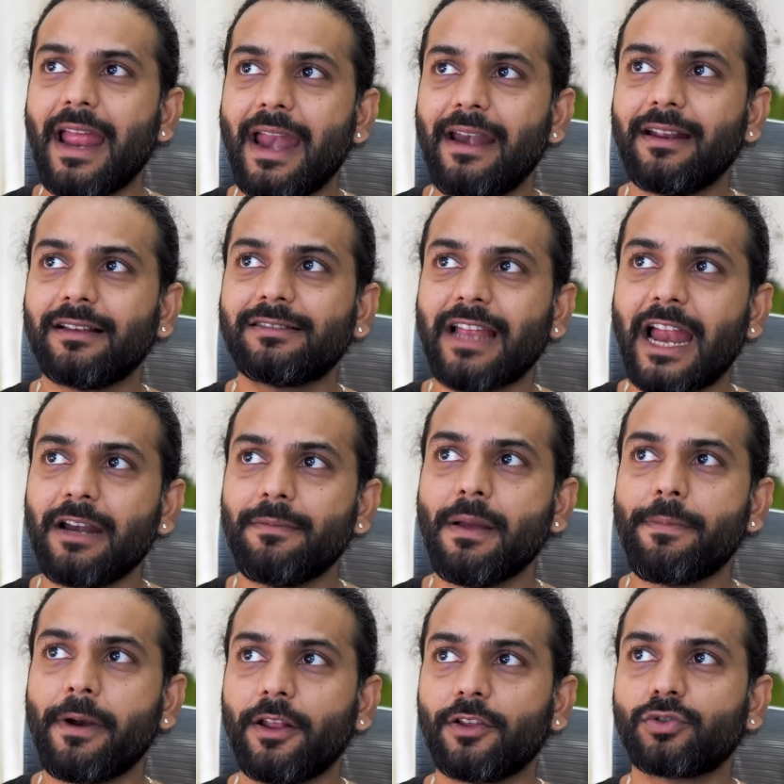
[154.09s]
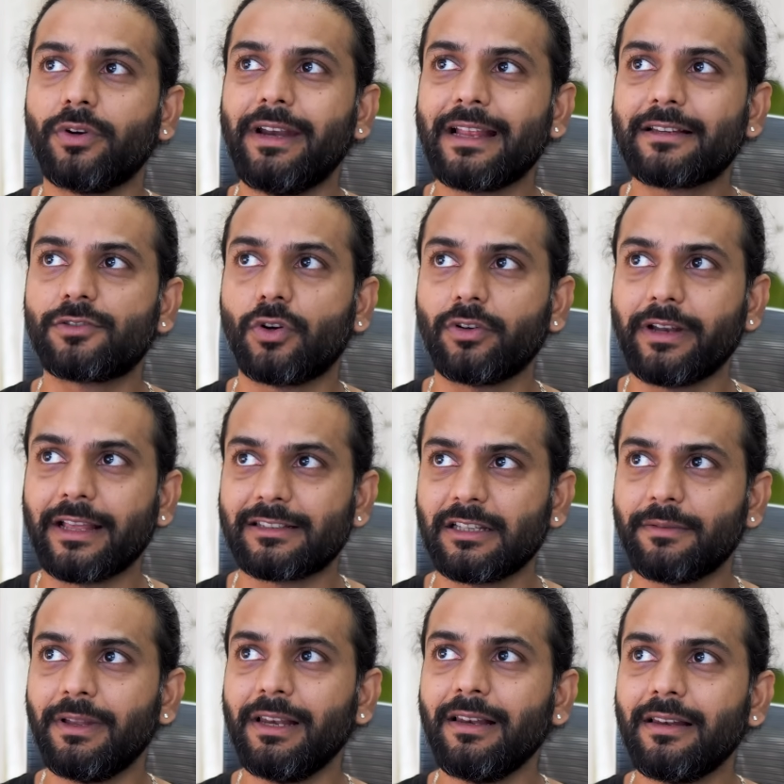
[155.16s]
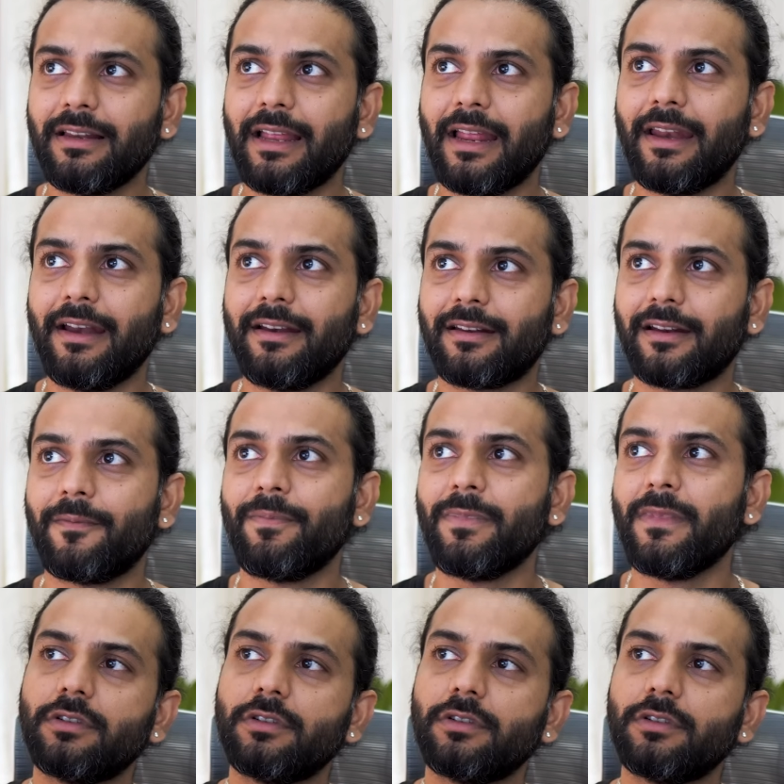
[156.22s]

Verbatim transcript: enter sitemap underscore index.xml and enter.